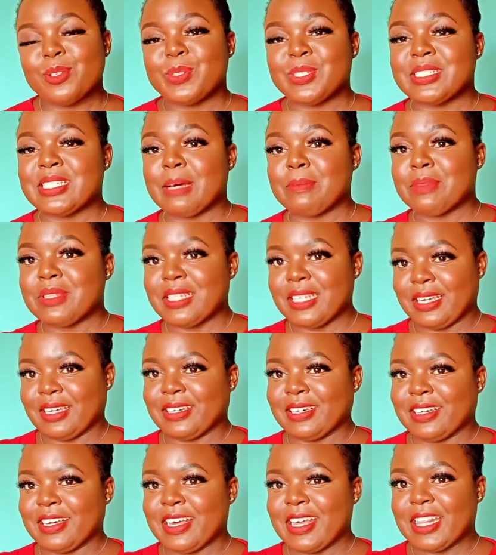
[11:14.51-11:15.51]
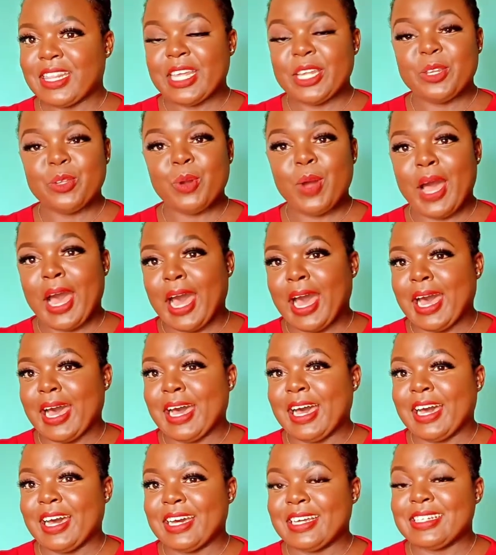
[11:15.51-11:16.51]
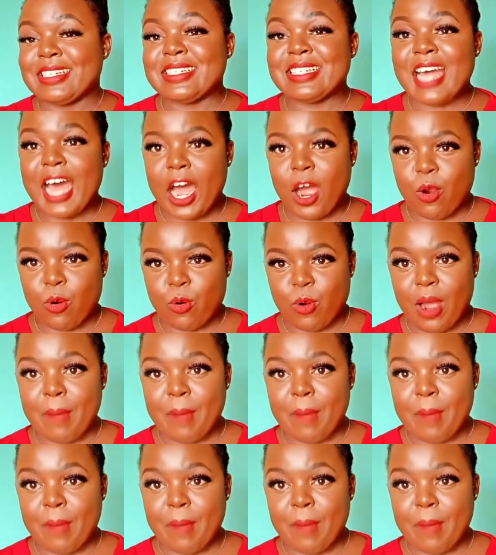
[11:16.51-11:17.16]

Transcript: something, then you are dull.